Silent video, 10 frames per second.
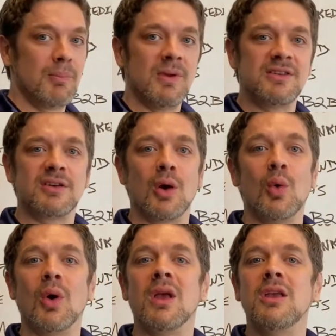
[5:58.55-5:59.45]
So
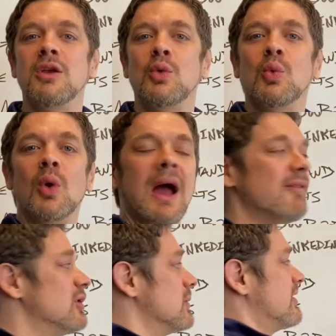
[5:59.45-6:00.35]
you have
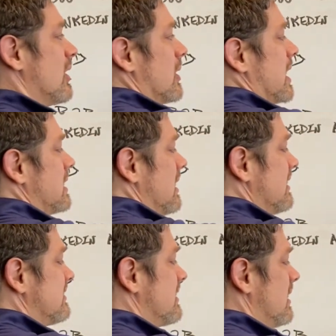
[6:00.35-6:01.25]
your retargeting
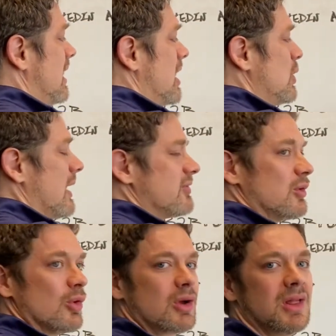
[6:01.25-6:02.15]
list, now you have the
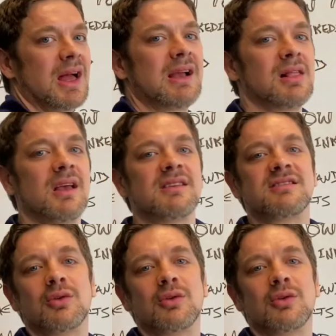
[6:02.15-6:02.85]
lookalike list. So